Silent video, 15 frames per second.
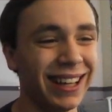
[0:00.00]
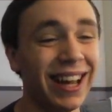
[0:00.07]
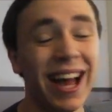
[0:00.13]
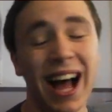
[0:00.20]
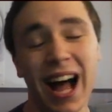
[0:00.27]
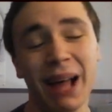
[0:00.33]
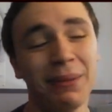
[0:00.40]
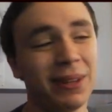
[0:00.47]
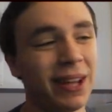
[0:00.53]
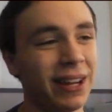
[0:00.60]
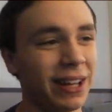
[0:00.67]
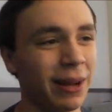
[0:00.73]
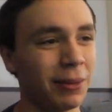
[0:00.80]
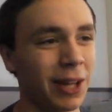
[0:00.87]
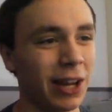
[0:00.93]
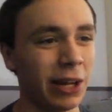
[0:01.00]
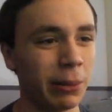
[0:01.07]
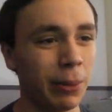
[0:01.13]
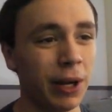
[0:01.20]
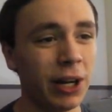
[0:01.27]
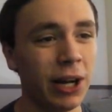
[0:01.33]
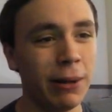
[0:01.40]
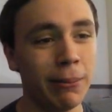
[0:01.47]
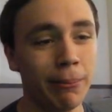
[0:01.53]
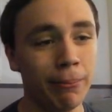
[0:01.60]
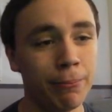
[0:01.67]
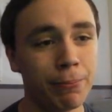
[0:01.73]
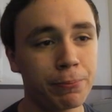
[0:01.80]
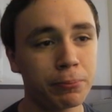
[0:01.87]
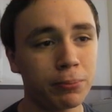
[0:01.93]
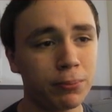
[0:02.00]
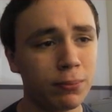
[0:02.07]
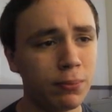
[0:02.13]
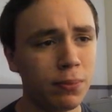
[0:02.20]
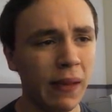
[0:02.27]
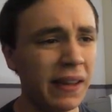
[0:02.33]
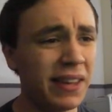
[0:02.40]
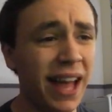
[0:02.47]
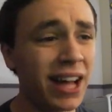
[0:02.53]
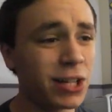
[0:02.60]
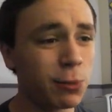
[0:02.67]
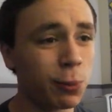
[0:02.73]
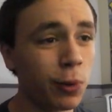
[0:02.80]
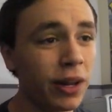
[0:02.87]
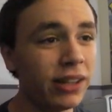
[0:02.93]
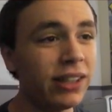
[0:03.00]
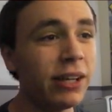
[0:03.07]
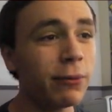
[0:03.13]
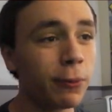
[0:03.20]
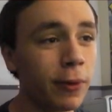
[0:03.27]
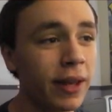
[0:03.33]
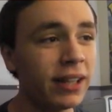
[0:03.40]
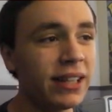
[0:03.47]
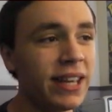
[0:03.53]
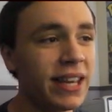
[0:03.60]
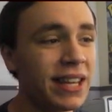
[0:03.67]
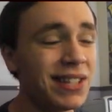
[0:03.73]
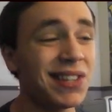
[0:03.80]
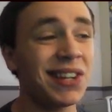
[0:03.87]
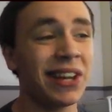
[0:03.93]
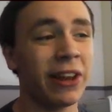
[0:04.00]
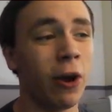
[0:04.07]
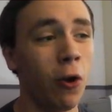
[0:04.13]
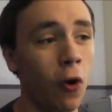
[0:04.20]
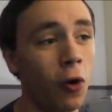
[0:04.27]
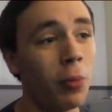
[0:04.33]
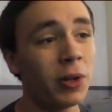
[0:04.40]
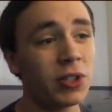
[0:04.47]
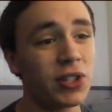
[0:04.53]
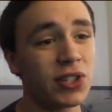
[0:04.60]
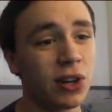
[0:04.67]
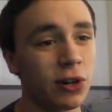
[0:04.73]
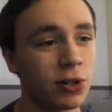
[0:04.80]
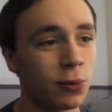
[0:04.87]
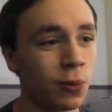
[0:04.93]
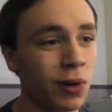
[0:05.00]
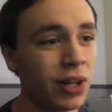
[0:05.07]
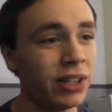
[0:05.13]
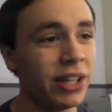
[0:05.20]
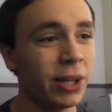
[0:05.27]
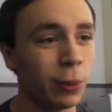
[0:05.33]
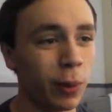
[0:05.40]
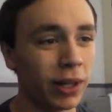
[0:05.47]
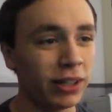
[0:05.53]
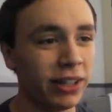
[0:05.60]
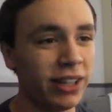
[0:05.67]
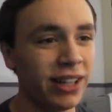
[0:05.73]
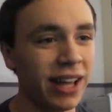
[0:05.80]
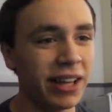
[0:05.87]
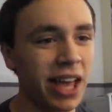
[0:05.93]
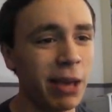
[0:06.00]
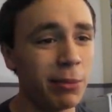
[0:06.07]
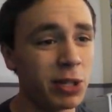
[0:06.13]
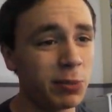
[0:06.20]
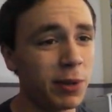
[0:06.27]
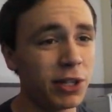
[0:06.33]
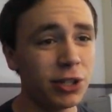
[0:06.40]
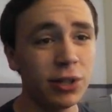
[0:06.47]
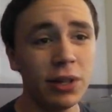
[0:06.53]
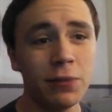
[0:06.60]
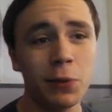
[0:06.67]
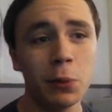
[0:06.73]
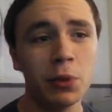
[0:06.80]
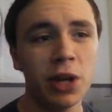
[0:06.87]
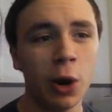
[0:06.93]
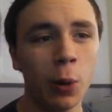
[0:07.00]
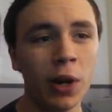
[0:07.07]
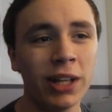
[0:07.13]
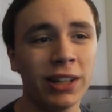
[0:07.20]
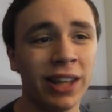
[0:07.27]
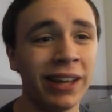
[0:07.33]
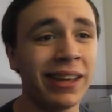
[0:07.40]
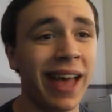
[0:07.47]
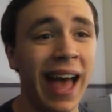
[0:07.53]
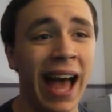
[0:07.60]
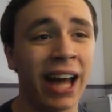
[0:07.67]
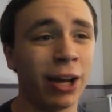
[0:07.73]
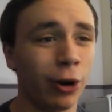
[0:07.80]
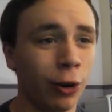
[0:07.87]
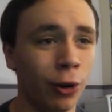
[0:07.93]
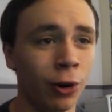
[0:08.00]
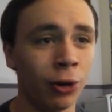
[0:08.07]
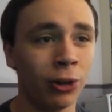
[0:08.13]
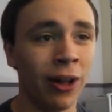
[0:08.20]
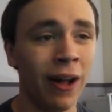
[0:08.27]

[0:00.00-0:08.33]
I'm kidding. But, yeah, it's really, really easy to get a whole bunch of stars really quickly in that game, especially if you know it, like, at all.